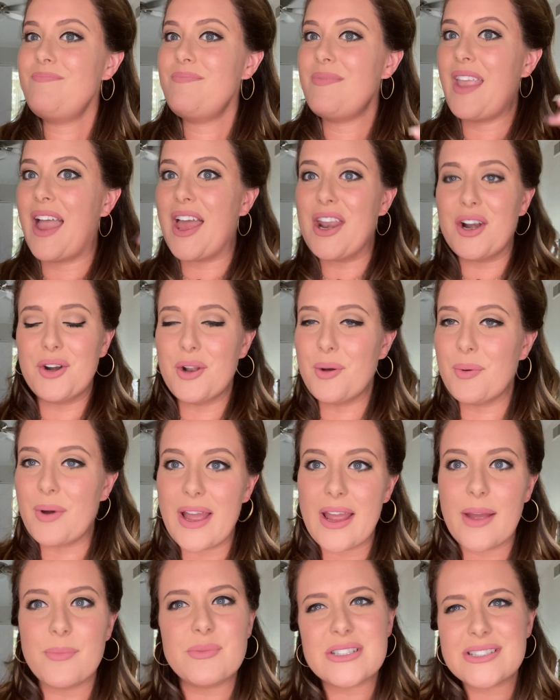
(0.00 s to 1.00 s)
I don't know
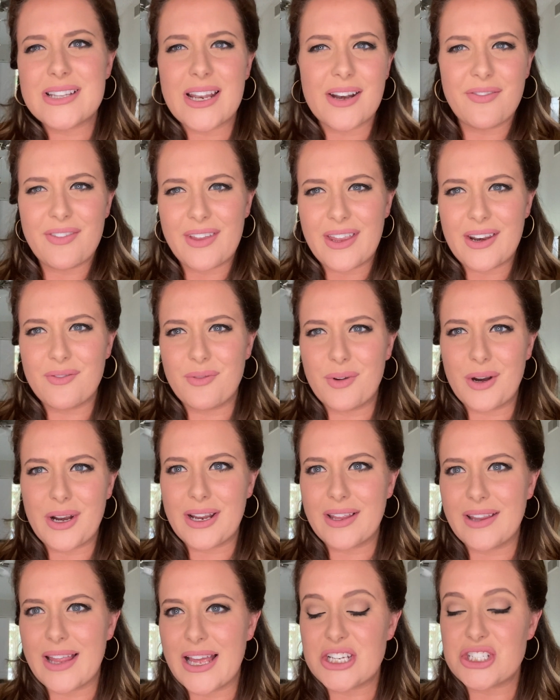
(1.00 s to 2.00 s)
why, I'm just not a fan of wearing
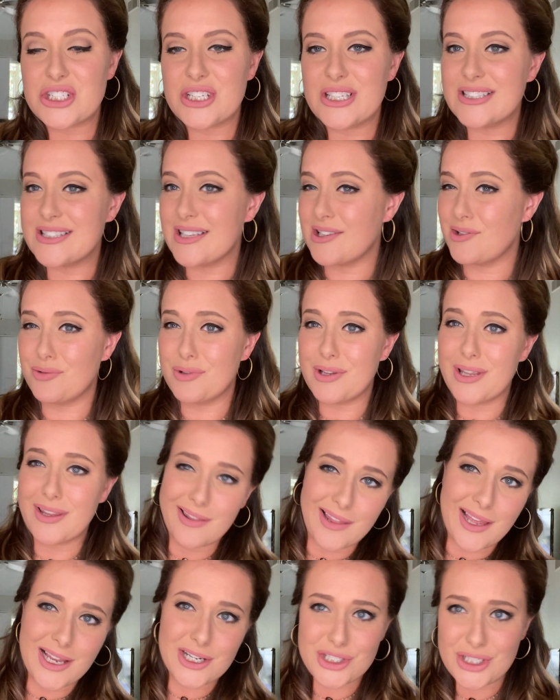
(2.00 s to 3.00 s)
lashes. I don't get
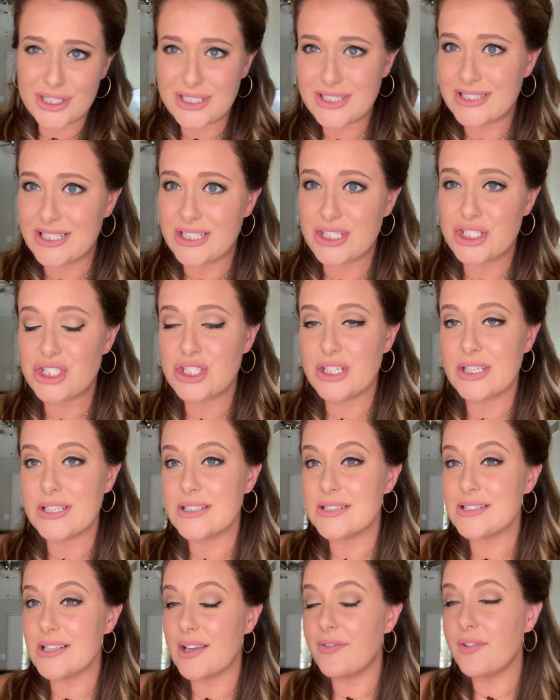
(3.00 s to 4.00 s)
lash
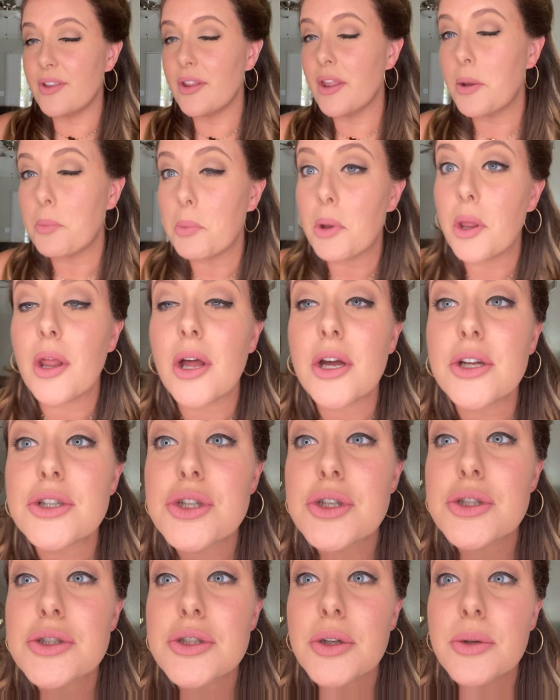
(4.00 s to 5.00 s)
extensions. I feel like my
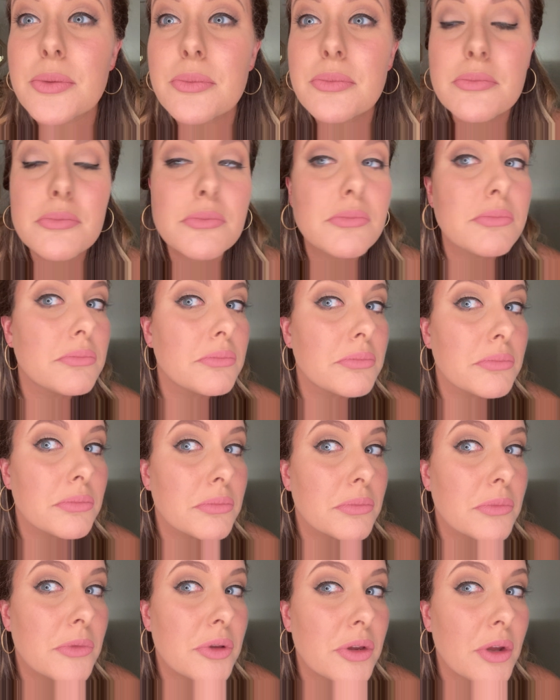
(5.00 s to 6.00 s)
lashes are
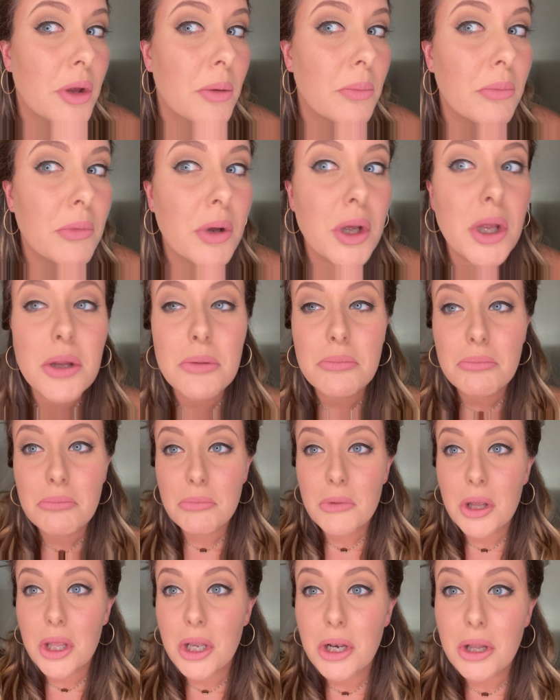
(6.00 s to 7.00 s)
somewhat
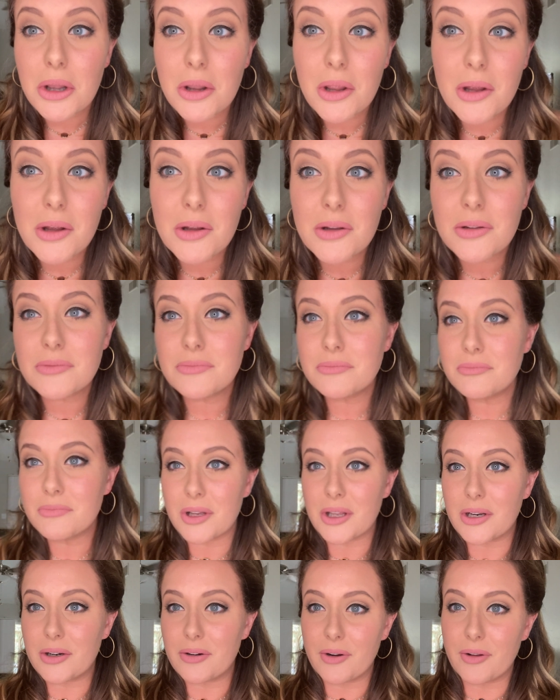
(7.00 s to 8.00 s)
kind of long.
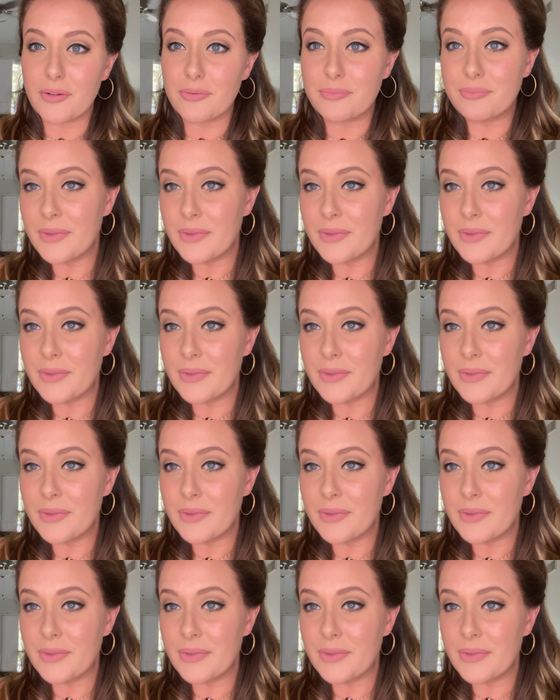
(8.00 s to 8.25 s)
I don't know.